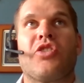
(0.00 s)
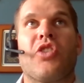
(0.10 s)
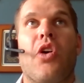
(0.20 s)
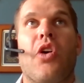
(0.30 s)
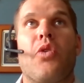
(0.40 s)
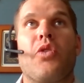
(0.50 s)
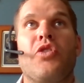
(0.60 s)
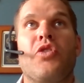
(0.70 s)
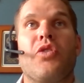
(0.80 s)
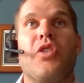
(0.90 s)
So
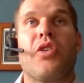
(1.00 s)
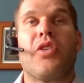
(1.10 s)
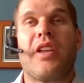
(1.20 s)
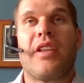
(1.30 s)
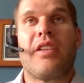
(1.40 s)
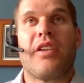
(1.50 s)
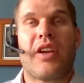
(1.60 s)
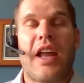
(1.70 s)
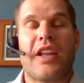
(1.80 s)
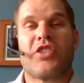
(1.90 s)
you you know you
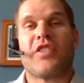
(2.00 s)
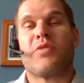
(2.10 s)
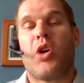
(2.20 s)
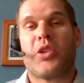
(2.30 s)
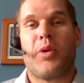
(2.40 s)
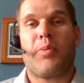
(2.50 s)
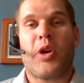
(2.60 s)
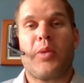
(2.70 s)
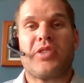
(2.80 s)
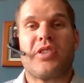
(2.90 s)
know kind of serves multiple
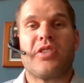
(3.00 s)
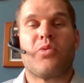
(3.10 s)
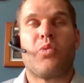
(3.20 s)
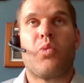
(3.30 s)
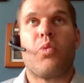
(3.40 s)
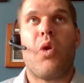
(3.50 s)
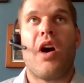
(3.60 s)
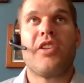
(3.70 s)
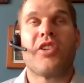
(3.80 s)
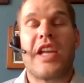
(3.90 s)
purposes.
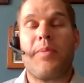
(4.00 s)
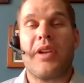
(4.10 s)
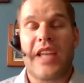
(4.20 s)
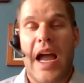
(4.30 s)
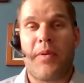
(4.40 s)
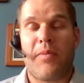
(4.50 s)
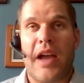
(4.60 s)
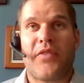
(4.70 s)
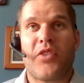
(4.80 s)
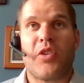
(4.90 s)
One, you're keeping it top of
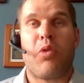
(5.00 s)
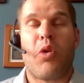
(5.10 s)
mind for your